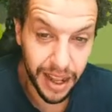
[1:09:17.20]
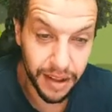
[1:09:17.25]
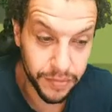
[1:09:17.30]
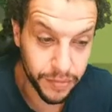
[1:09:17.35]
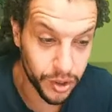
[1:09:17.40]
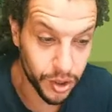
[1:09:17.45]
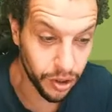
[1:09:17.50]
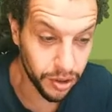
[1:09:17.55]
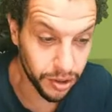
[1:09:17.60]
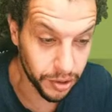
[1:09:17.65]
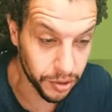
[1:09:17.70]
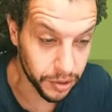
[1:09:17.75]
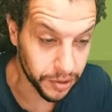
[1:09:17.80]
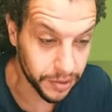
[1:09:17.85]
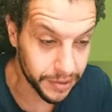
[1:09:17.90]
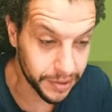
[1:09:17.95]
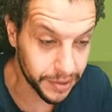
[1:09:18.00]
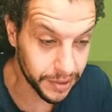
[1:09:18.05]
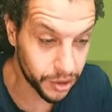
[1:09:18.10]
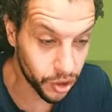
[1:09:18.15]
I don't
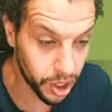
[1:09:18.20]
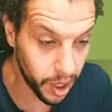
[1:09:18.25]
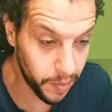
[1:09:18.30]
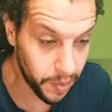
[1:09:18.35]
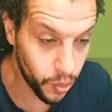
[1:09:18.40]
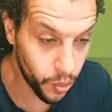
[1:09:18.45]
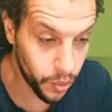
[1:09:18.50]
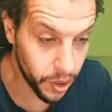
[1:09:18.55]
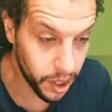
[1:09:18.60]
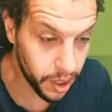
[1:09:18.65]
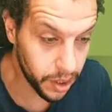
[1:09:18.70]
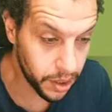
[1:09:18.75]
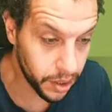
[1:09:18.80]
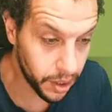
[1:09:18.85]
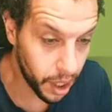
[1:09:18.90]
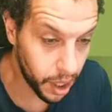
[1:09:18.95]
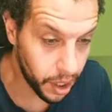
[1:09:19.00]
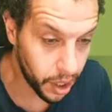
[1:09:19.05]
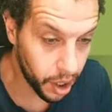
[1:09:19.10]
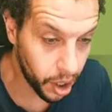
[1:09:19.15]
know. Tsunami,
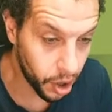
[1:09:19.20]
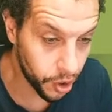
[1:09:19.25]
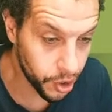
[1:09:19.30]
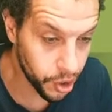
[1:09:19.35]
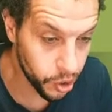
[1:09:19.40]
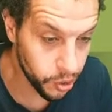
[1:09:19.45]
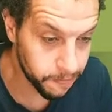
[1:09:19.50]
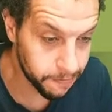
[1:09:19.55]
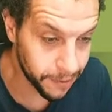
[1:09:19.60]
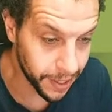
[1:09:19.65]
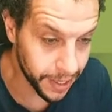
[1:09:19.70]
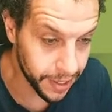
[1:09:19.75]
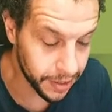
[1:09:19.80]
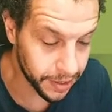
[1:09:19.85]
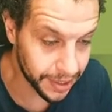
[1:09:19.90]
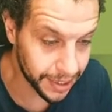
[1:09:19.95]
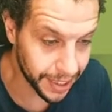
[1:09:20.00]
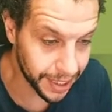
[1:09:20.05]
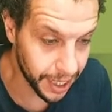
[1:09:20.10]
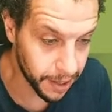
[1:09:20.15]
when are you
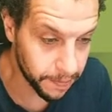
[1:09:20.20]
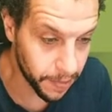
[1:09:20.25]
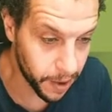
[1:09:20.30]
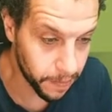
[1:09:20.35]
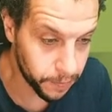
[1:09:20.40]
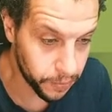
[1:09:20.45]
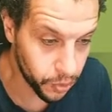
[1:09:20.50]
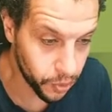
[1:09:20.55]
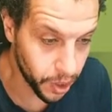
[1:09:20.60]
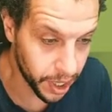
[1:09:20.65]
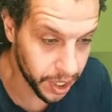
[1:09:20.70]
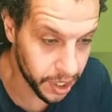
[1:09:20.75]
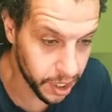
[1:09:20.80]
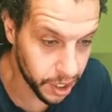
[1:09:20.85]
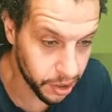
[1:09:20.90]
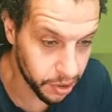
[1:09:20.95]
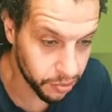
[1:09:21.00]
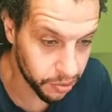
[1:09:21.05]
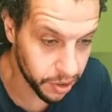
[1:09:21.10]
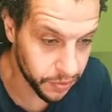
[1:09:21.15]
planning to clap Apple and
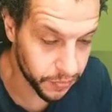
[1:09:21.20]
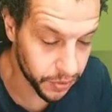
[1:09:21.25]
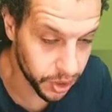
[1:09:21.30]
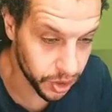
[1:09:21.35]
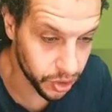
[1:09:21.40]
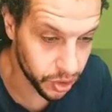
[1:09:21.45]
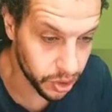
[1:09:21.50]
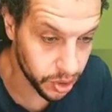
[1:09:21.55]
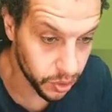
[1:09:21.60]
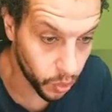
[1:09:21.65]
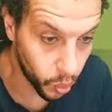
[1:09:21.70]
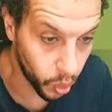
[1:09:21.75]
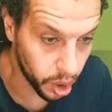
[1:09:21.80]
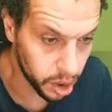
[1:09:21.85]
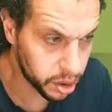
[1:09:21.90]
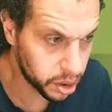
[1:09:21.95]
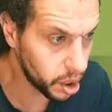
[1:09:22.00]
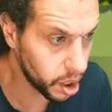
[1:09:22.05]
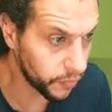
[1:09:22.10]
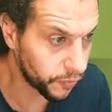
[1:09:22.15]
get your revenge?
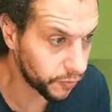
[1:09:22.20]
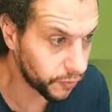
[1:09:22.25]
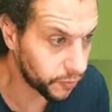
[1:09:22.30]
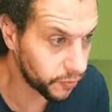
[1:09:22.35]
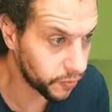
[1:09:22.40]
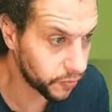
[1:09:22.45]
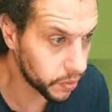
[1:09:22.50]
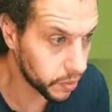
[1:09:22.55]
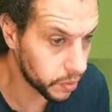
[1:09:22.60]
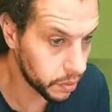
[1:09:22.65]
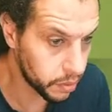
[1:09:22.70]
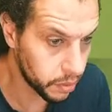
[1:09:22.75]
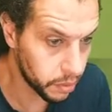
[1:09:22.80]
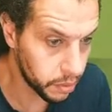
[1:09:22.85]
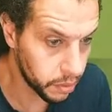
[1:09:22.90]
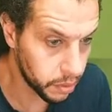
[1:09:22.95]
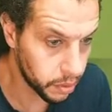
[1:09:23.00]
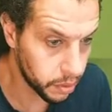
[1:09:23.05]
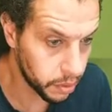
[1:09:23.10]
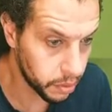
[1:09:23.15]
What the
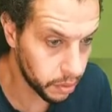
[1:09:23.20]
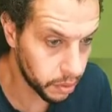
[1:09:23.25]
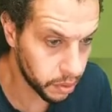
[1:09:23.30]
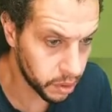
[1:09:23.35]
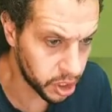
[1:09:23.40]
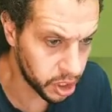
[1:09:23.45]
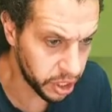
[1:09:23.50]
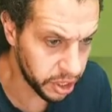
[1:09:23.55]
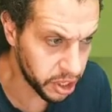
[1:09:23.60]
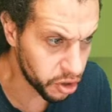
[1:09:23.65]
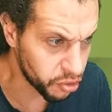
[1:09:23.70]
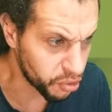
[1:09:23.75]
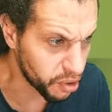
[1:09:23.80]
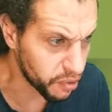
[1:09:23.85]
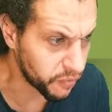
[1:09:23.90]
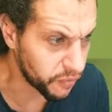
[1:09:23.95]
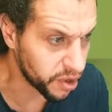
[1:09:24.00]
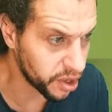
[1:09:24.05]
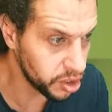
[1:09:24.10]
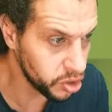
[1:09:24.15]
Get your
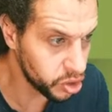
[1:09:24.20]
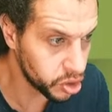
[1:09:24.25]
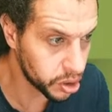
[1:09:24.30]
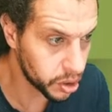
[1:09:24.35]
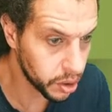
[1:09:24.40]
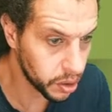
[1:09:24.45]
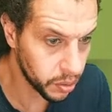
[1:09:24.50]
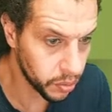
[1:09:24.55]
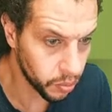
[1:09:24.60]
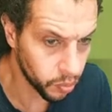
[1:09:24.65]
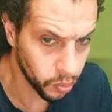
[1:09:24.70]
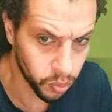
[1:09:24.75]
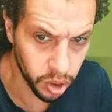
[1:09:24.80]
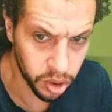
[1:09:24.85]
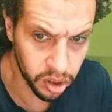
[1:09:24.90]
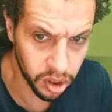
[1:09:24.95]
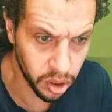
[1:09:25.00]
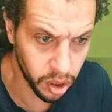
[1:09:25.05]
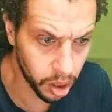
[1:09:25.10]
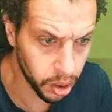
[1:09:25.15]
revenge?
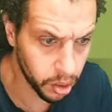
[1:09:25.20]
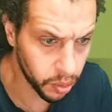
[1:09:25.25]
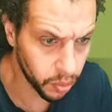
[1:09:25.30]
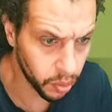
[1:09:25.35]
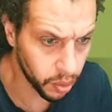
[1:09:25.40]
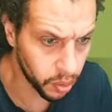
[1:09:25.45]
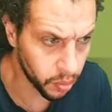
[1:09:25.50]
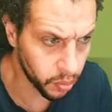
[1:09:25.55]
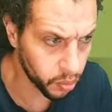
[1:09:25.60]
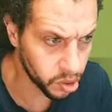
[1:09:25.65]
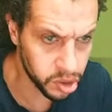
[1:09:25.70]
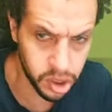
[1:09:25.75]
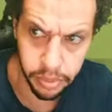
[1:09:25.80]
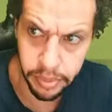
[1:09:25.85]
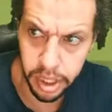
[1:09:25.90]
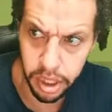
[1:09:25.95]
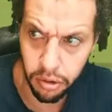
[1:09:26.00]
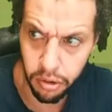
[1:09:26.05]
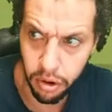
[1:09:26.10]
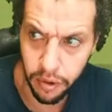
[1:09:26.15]
What did I... What
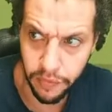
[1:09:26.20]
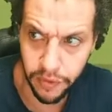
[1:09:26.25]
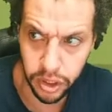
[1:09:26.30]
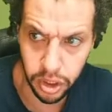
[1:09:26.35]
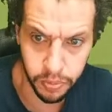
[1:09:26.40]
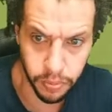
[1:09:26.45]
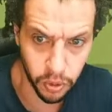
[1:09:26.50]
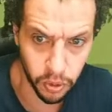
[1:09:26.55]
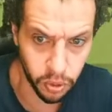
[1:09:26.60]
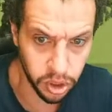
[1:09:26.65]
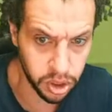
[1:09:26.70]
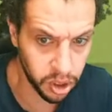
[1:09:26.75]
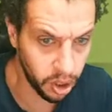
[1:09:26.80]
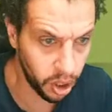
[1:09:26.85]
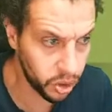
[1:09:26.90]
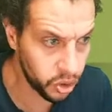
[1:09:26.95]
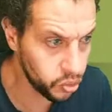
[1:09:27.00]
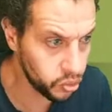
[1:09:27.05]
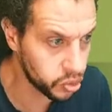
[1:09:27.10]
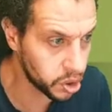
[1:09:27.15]
do you mean your revenge, bro? What
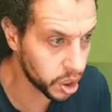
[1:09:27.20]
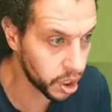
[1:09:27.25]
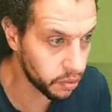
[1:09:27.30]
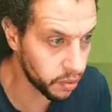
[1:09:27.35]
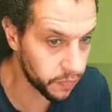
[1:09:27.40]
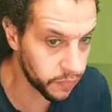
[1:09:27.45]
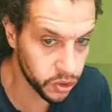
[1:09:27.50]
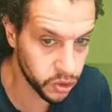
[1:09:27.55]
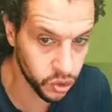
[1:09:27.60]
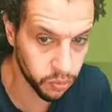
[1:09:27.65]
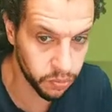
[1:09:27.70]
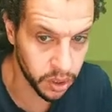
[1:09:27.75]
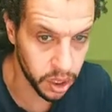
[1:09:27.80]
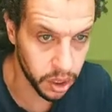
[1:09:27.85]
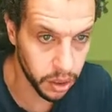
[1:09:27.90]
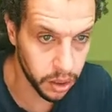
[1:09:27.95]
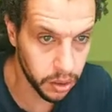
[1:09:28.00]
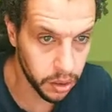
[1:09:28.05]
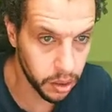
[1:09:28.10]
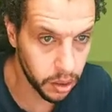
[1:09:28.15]
did I do to get revenge on
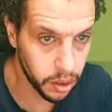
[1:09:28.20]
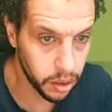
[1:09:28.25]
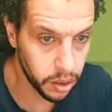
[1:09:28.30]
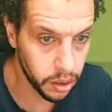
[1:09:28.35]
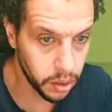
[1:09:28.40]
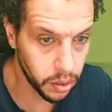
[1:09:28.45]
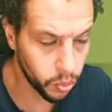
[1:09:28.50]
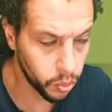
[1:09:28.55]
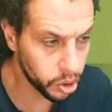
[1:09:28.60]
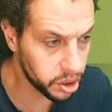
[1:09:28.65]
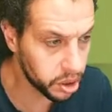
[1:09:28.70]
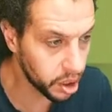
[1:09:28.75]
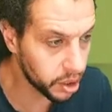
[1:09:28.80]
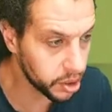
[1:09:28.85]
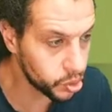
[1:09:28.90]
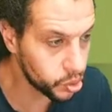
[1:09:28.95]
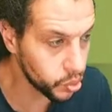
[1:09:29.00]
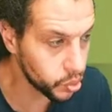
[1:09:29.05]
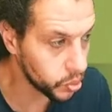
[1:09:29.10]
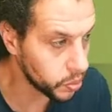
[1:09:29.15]
me? What
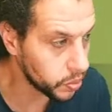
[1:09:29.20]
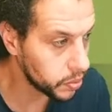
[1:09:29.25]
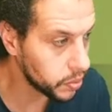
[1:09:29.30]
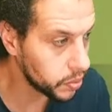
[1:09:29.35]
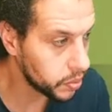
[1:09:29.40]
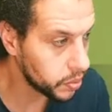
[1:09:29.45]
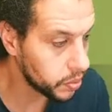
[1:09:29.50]
did I do?